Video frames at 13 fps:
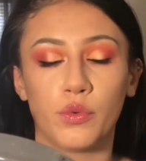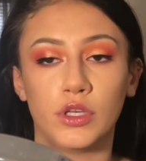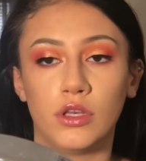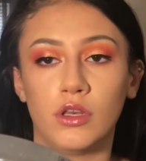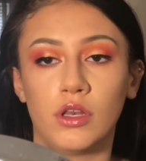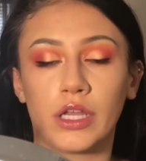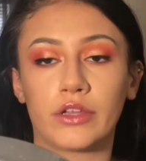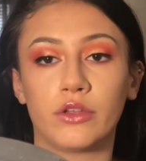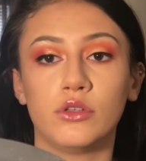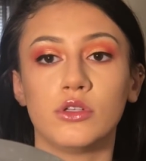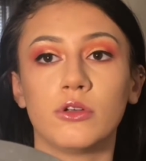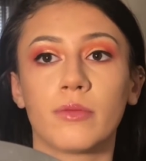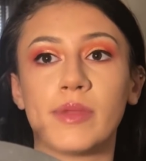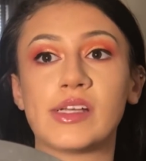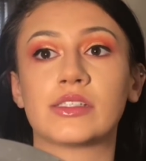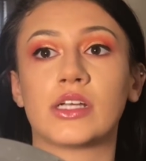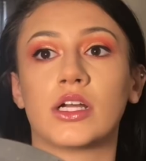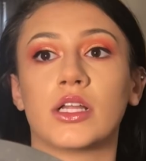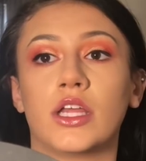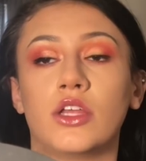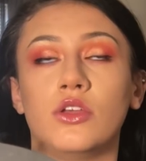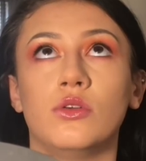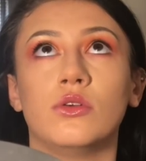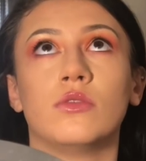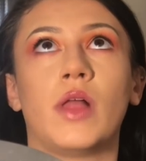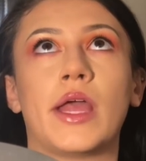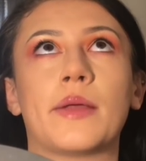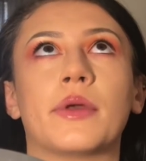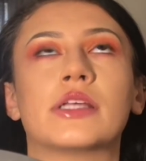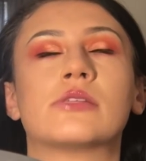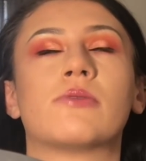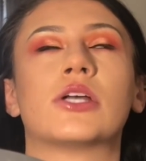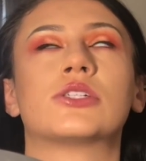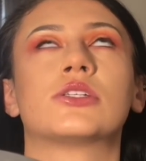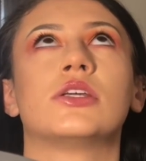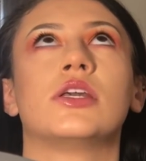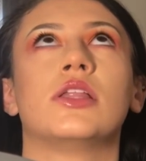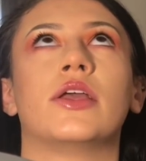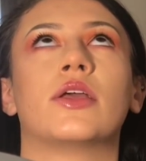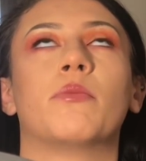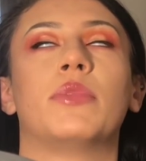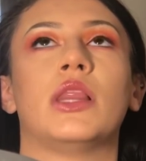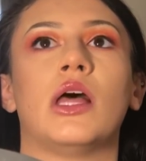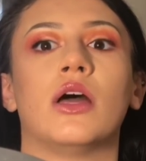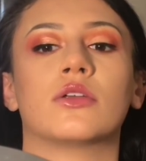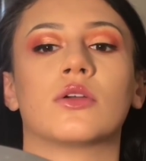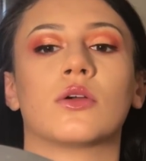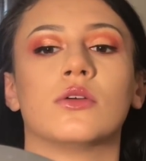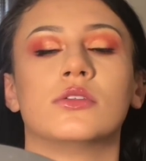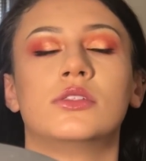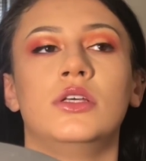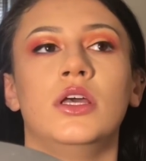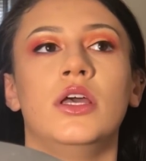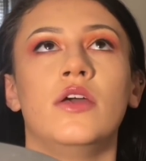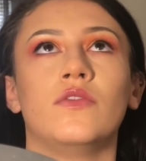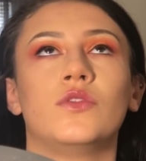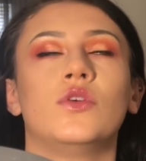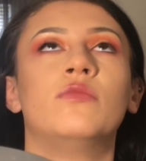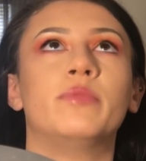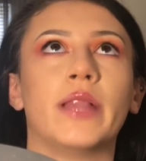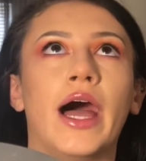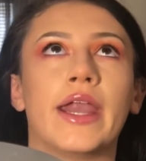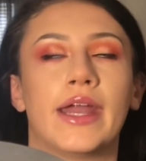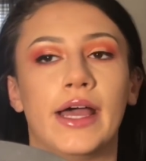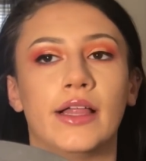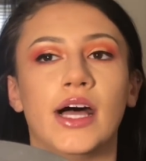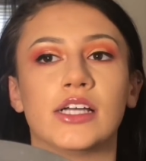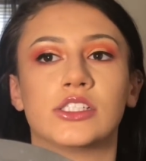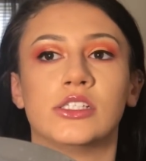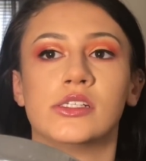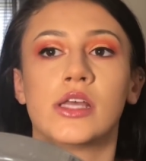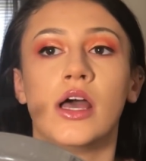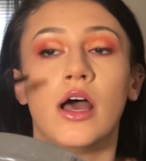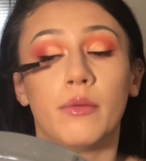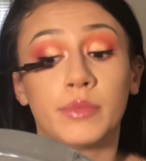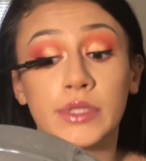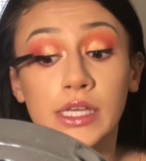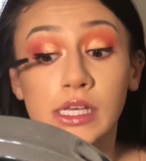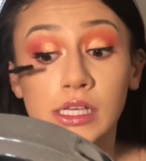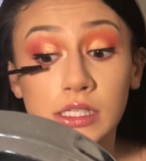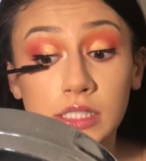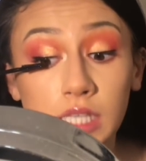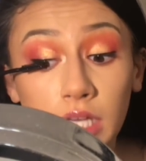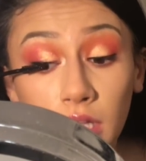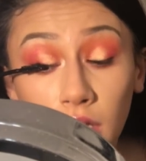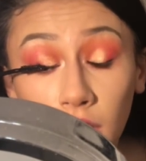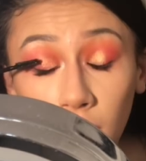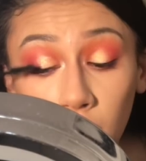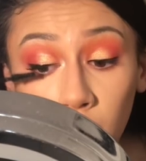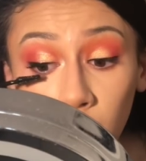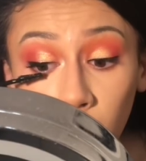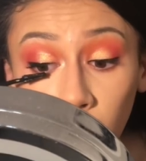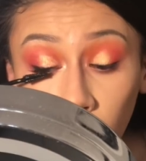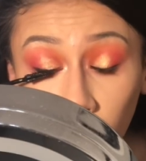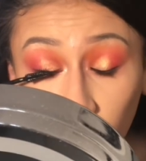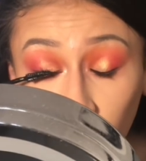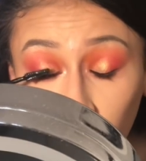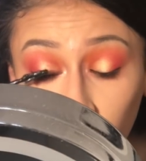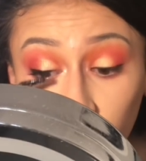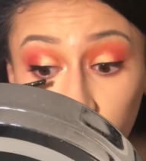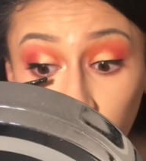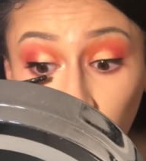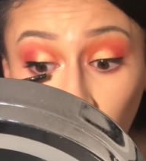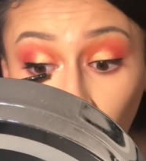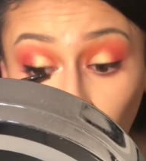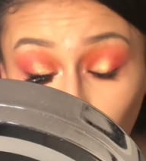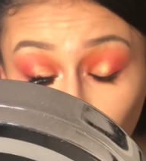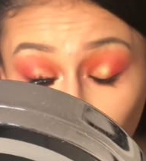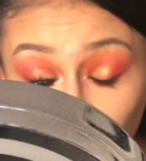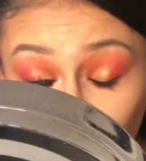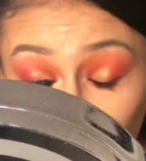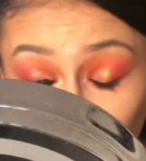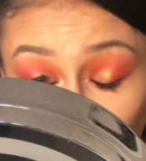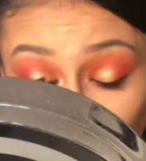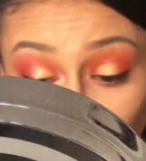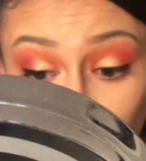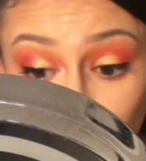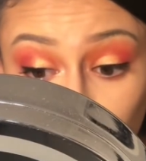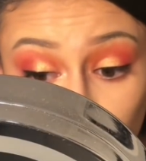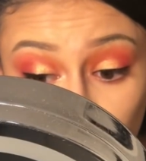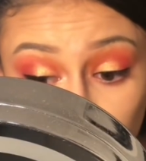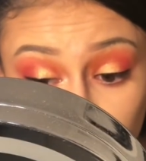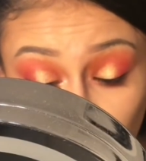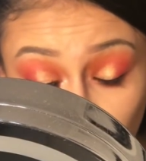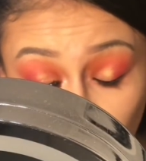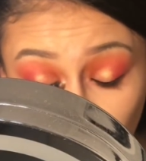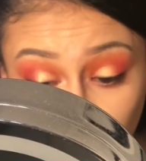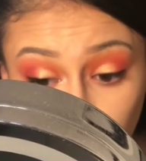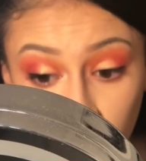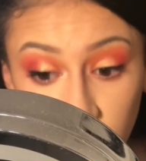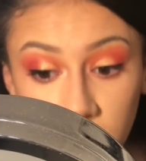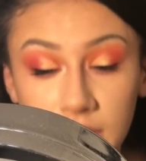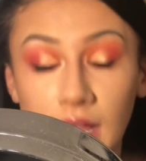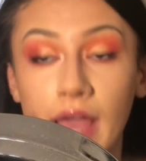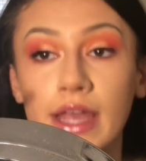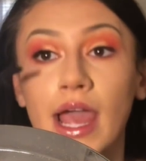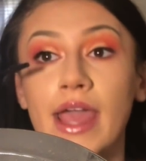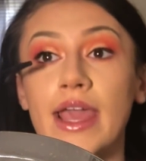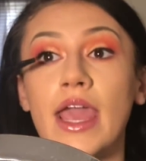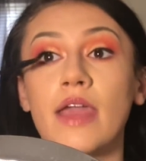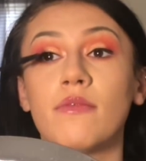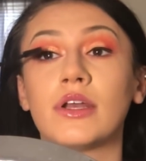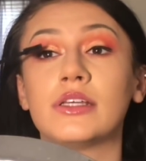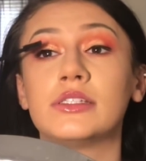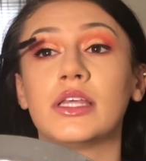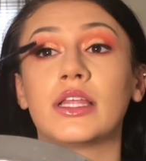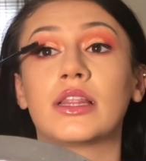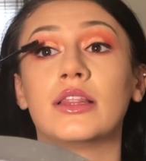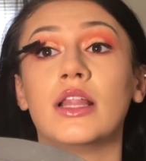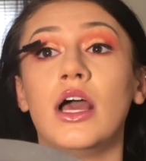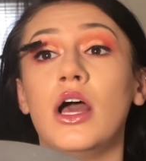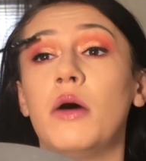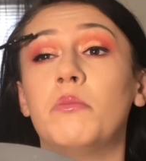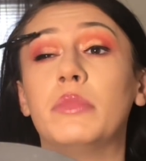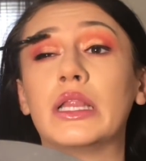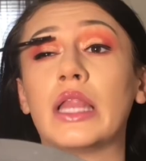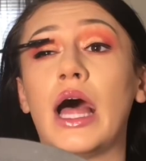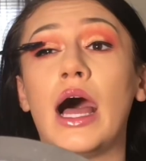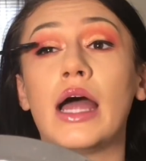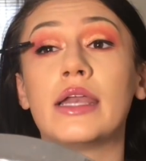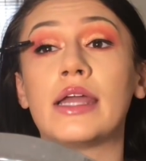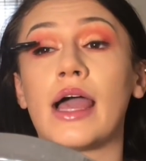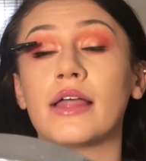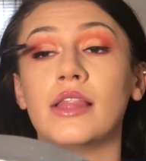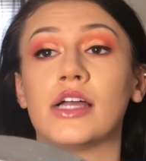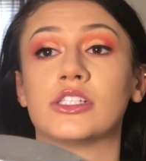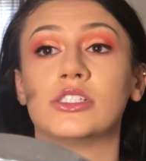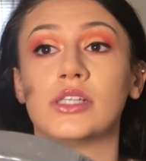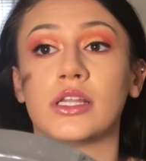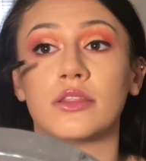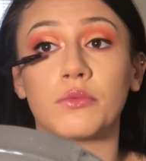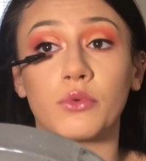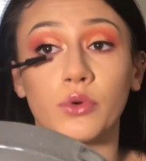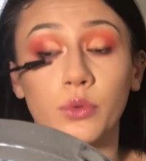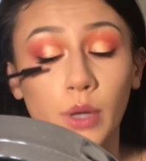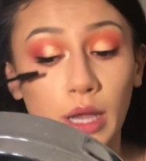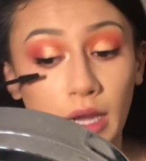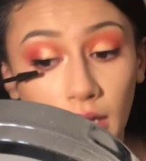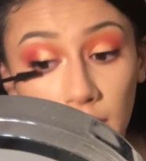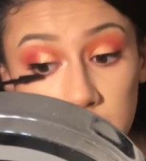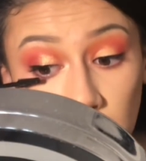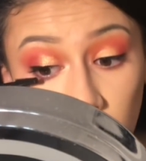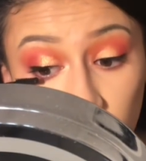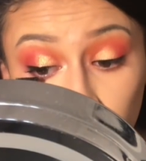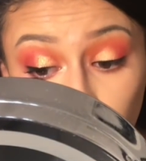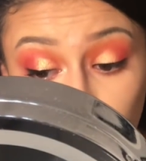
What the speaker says: When like you do your mascara, like you, like especially like blonde girls, if you have blonde eyelashes, please like put it all the way at the root of your eyelash, because I hate when I see like blonde eyelashes at the root and it's like the